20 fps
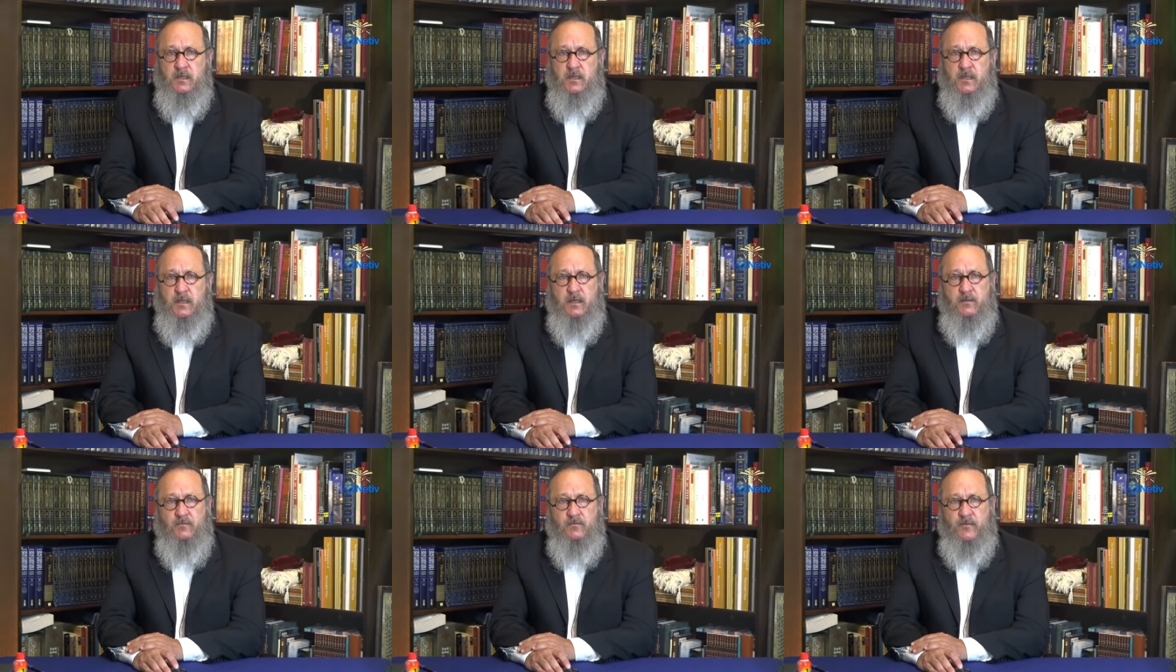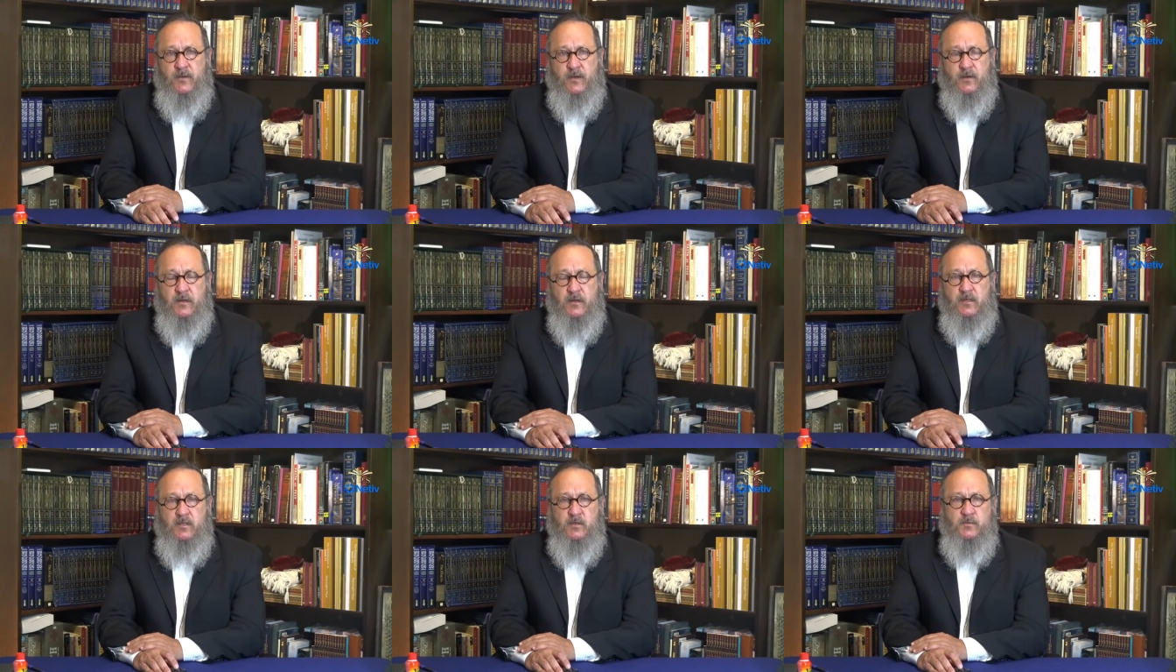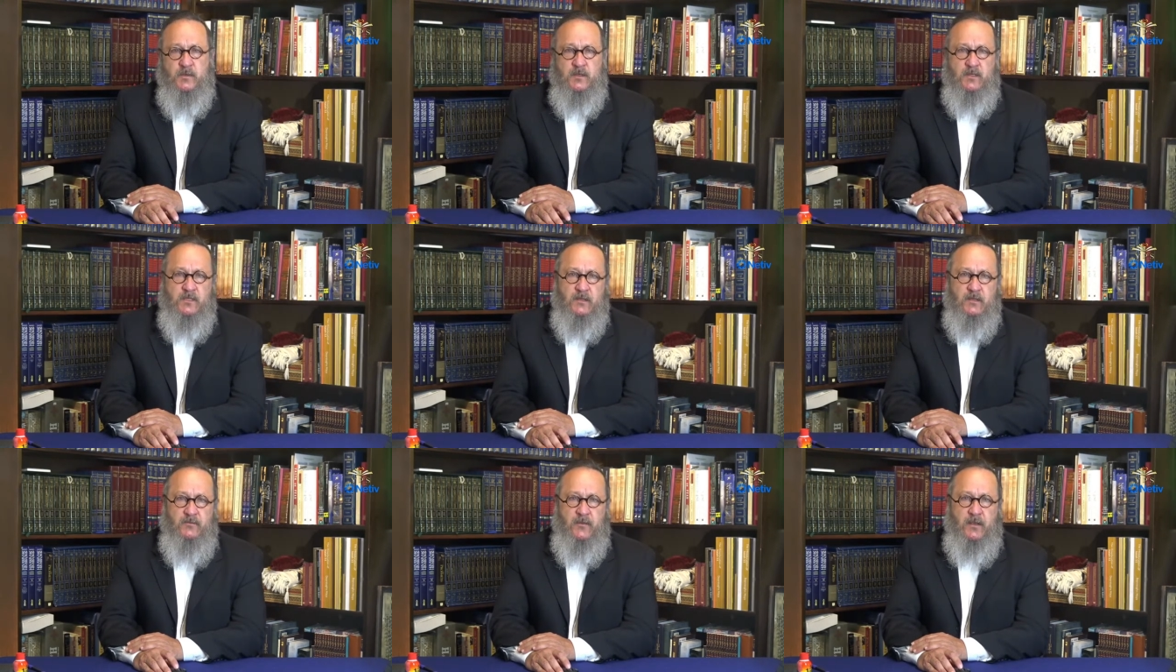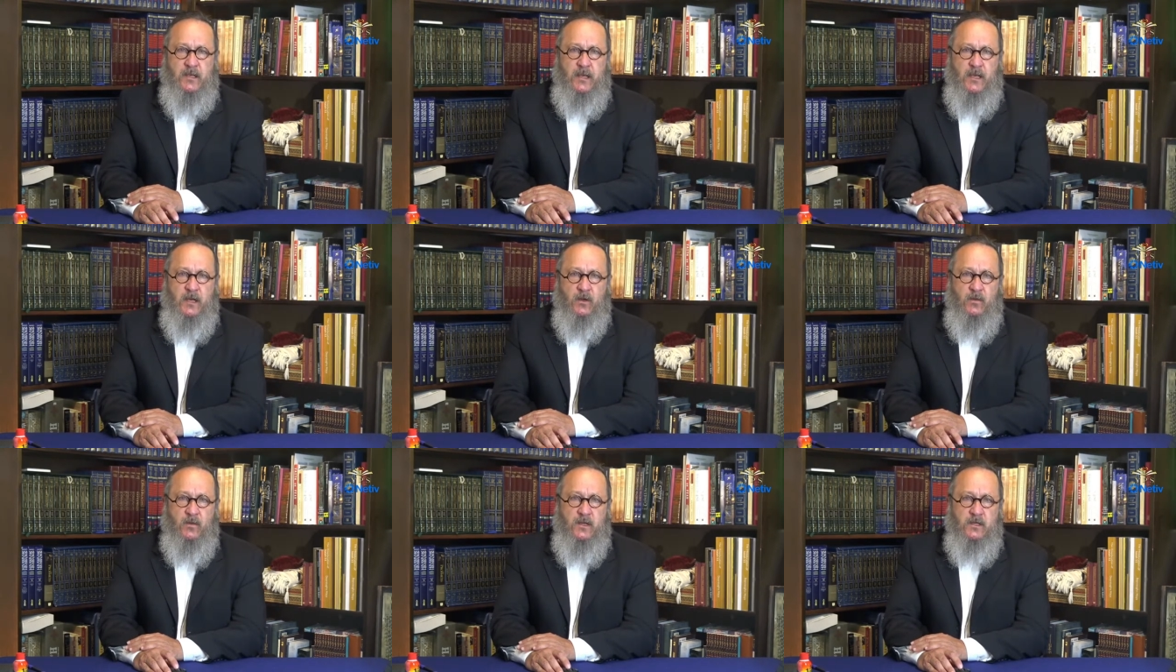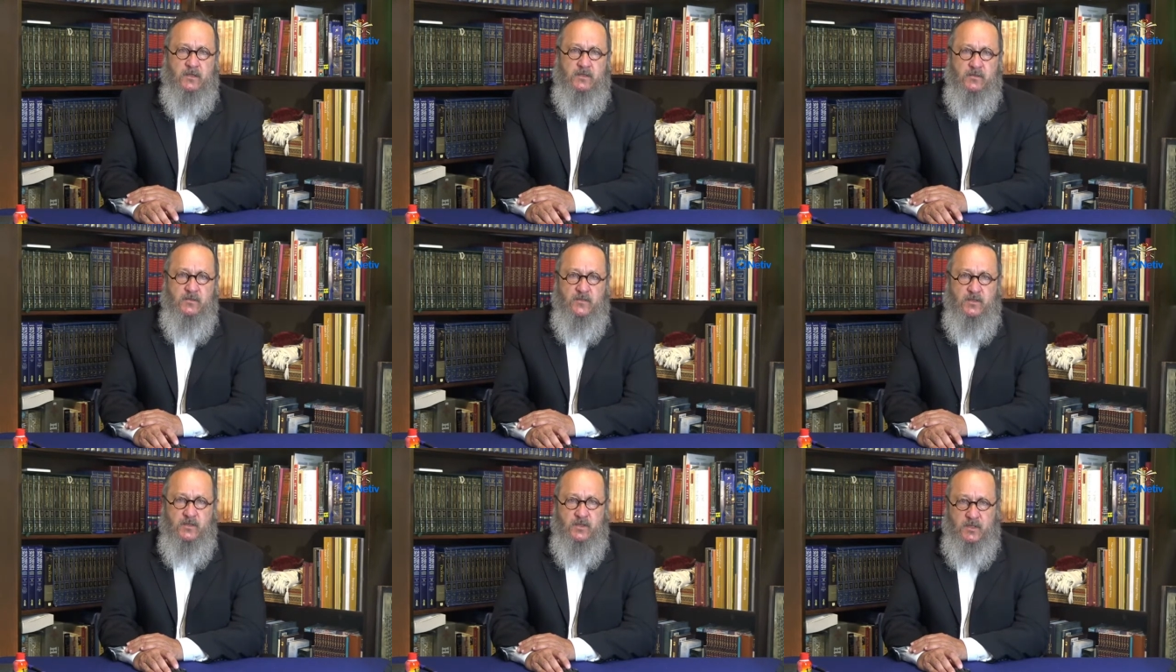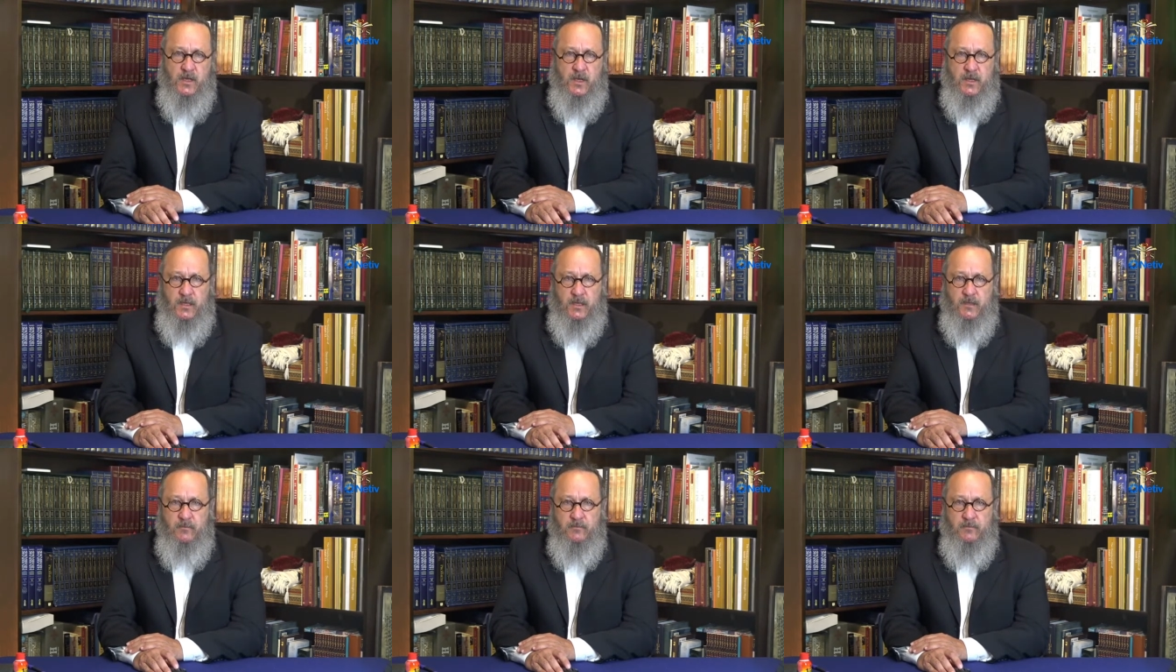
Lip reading: in very specific areas of study.